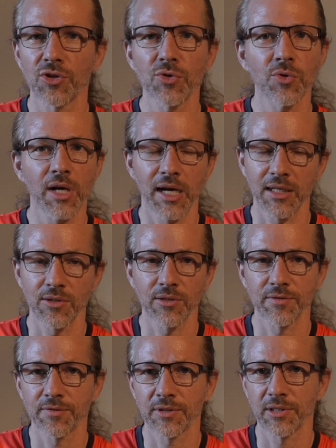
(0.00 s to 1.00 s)
new kind
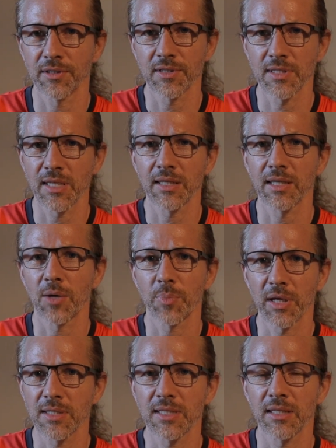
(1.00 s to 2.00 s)
of setup,
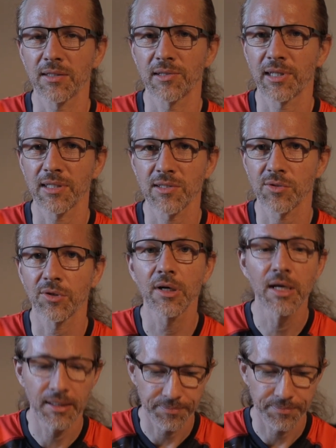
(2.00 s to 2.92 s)
etc. So